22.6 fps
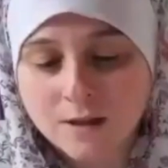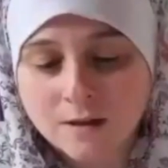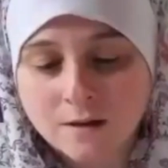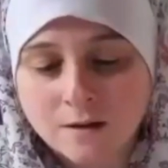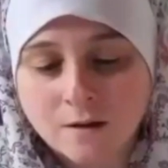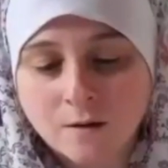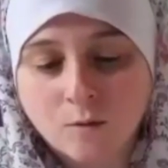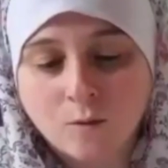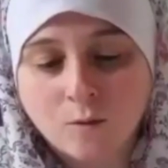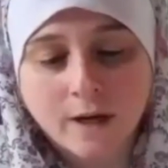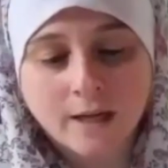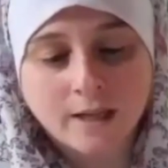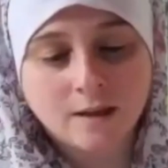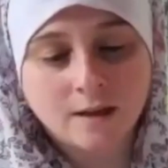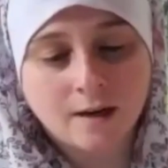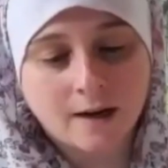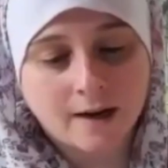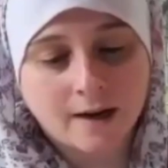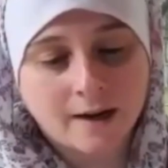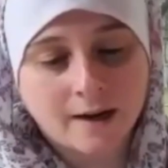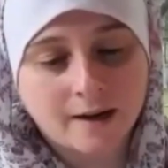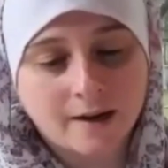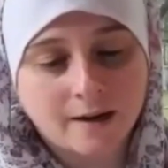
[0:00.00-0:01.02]
the way that
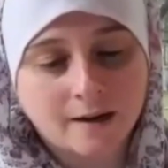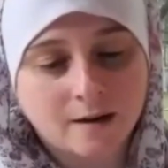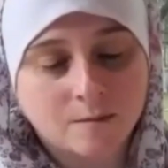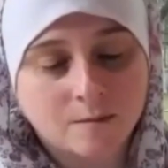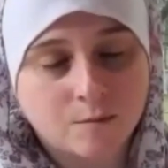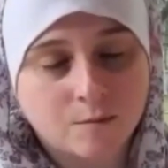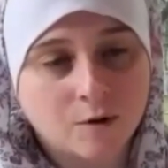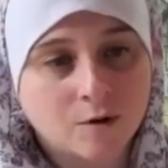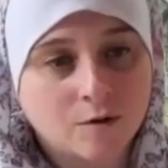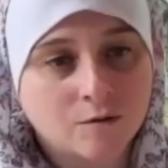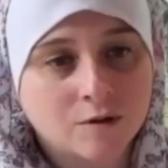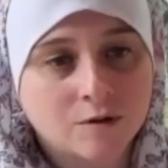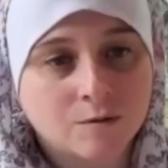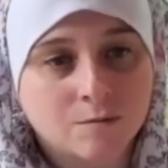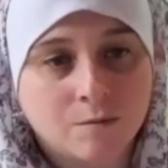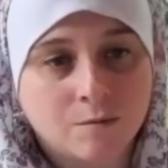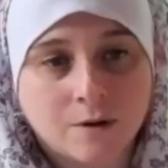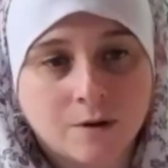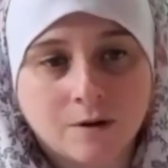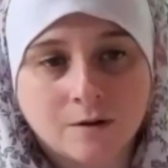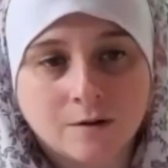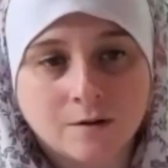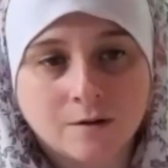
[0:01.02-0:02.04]
I approach
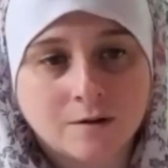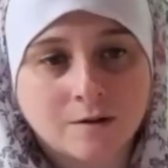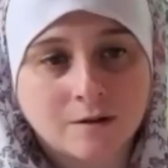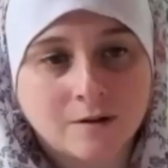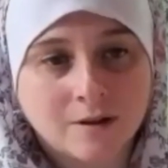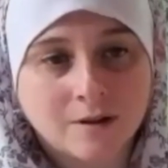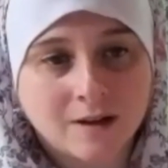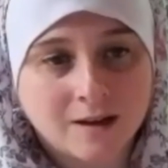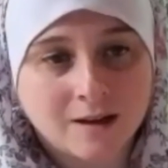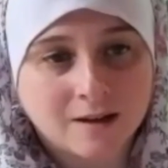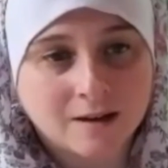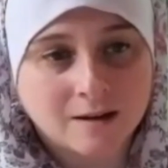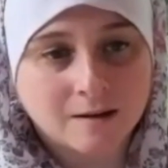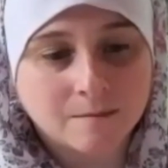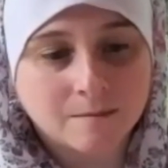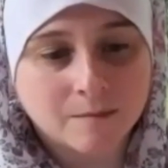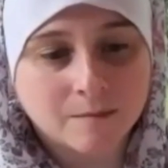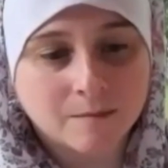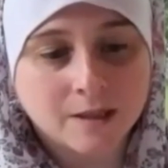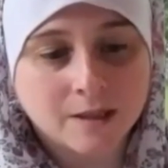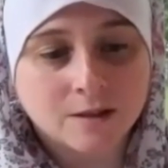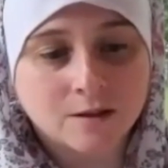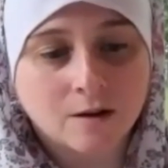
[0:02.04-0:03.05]
birth
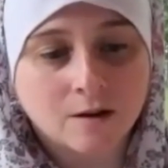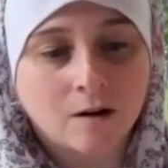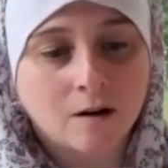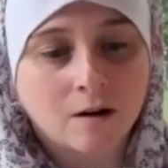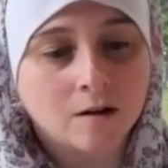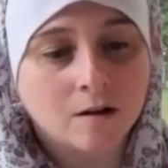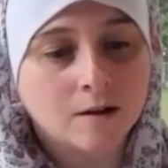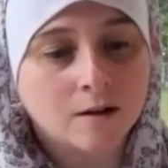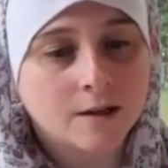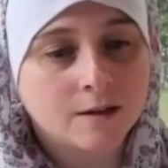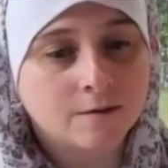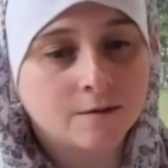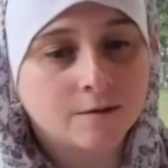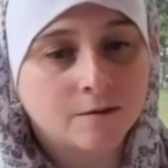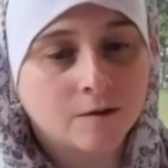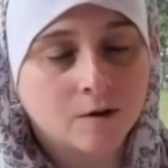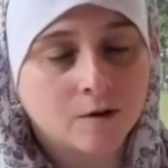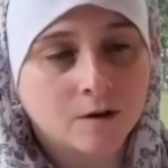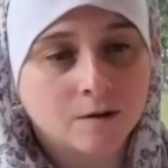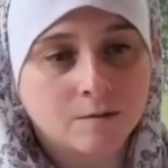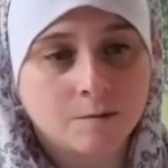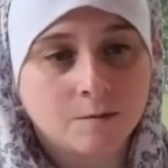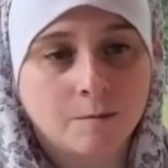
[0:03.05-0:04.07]
is all
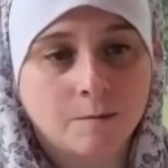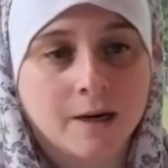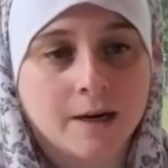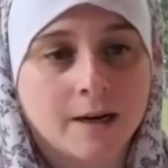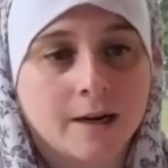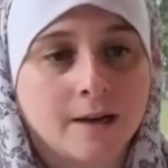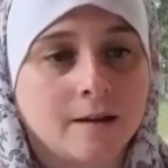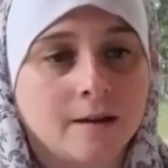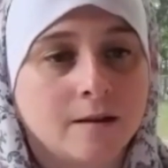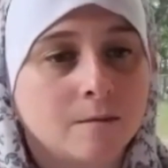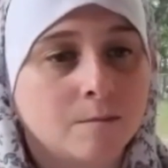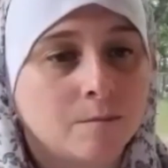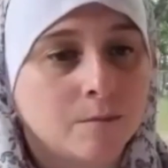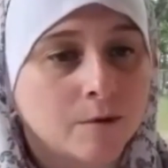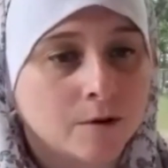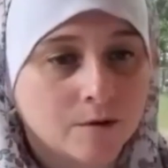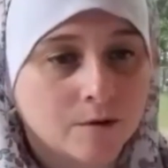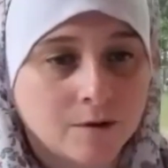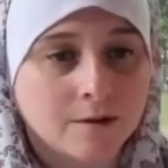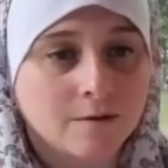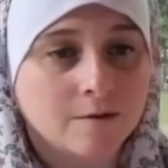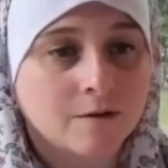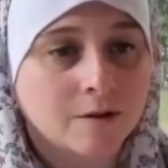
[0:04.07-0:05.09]
informed by the
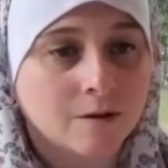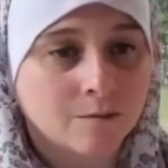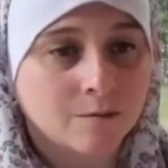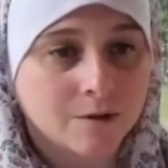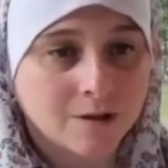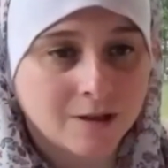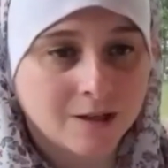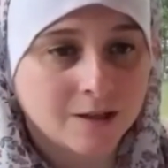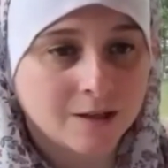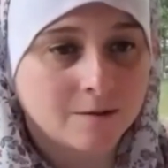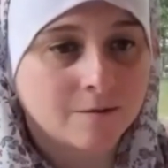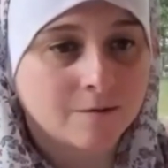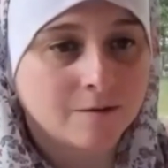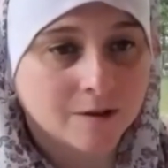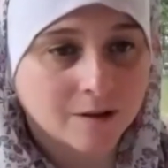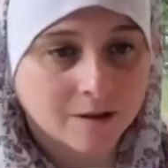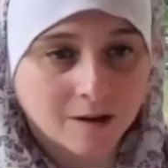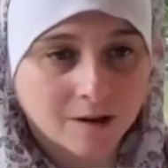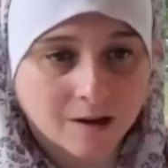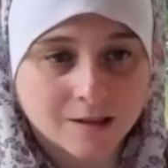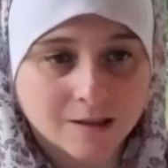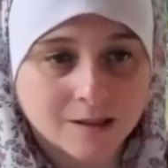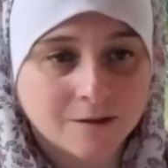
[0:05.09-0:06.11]
Birthing From Within
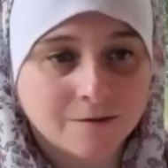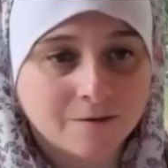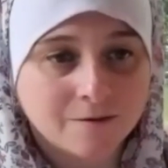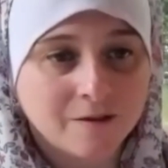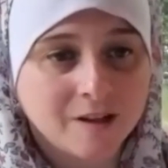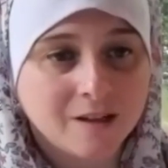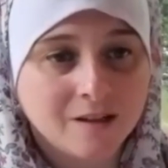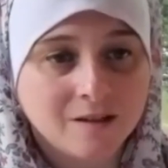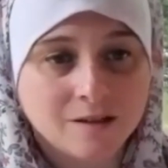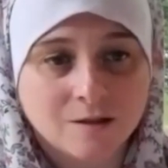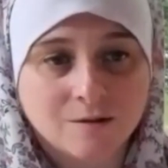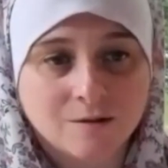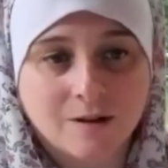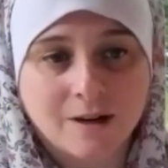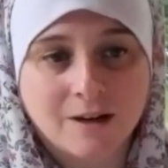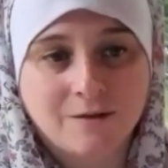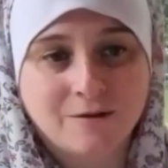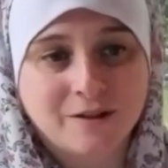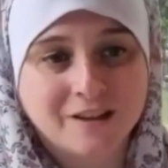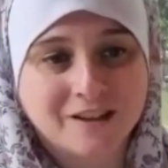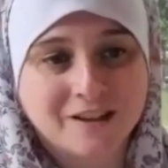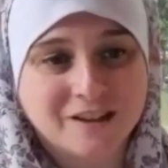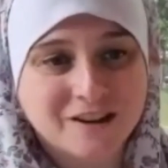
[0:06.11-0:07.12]
philosophy. So I
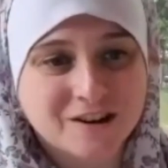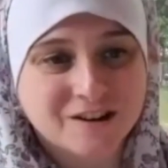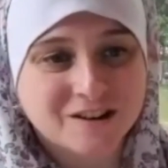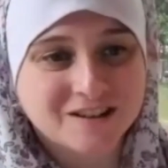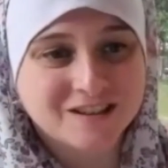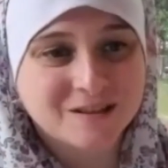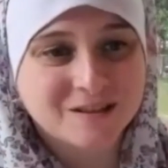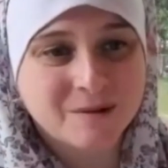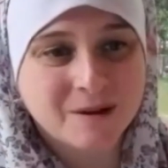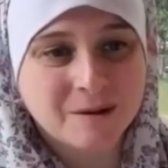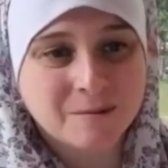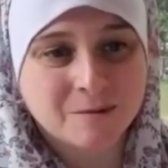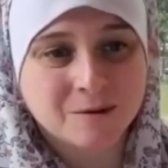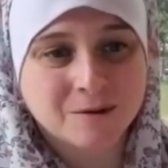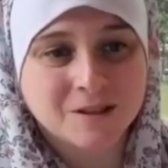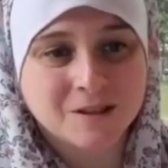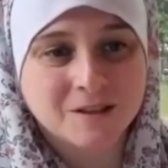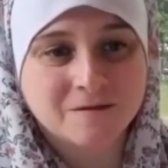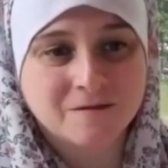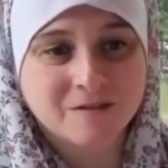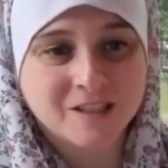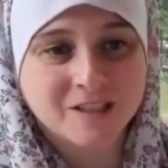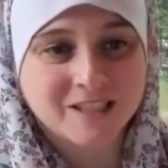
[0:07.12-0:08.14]
would encourage people
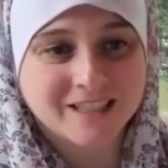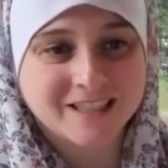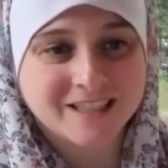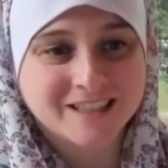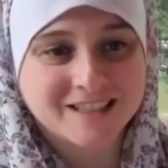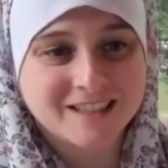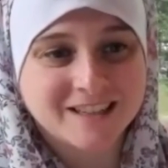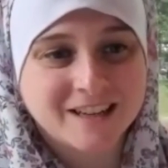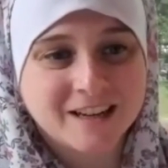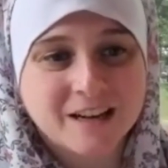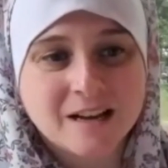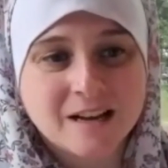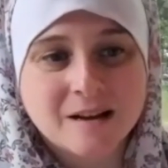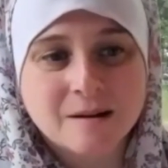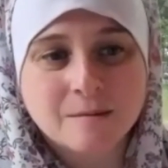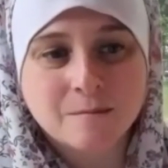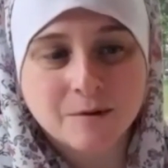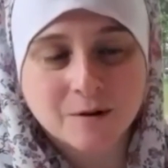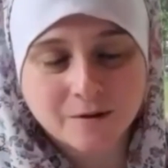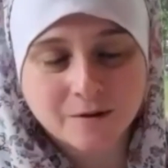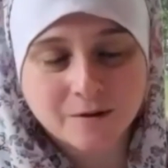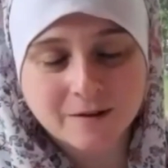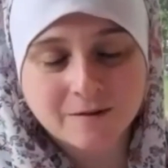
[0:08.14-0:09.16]
to visit
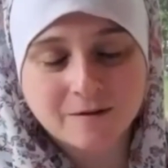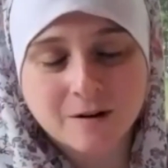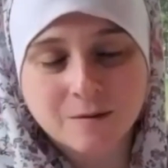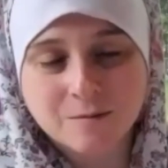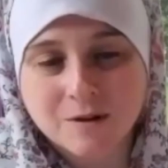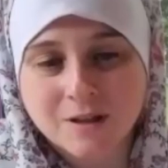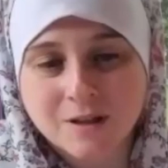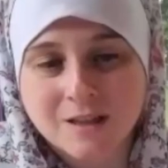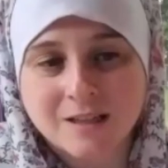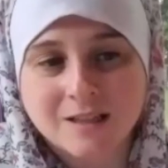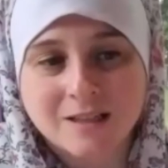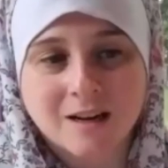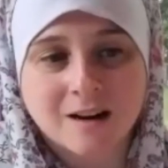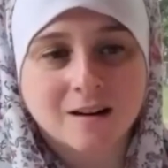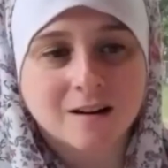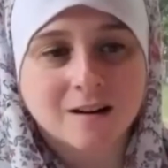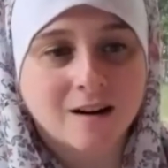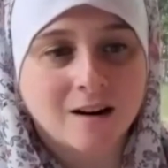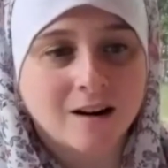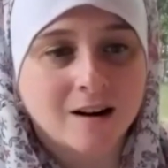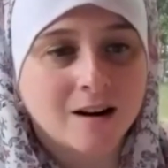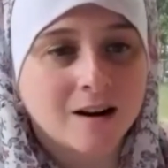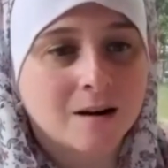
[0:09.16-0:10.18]

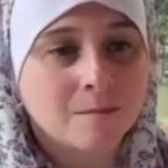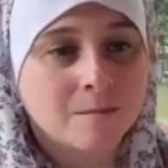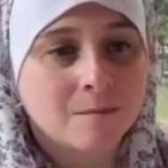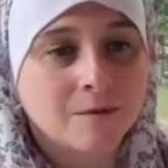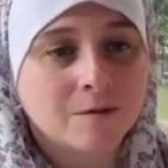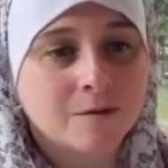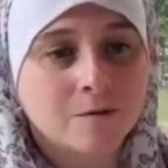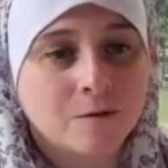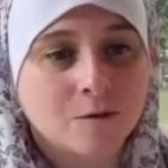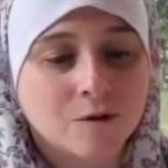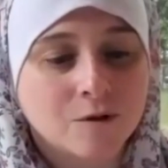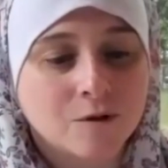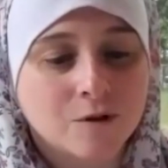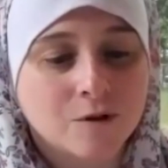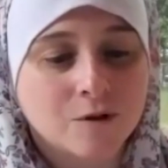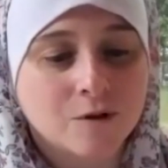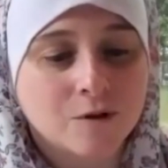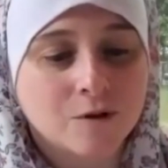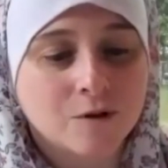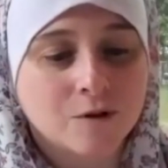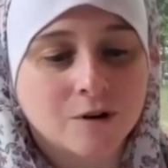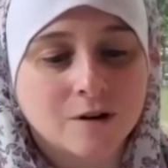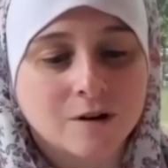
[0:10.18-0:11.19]
birthingfromwithin.com
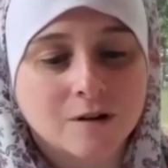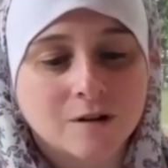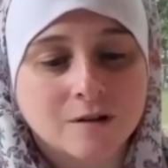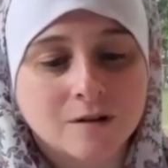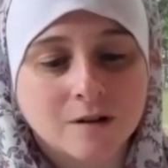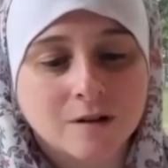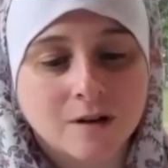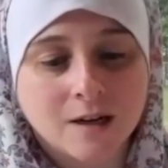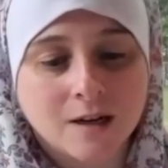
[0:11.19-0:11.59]
for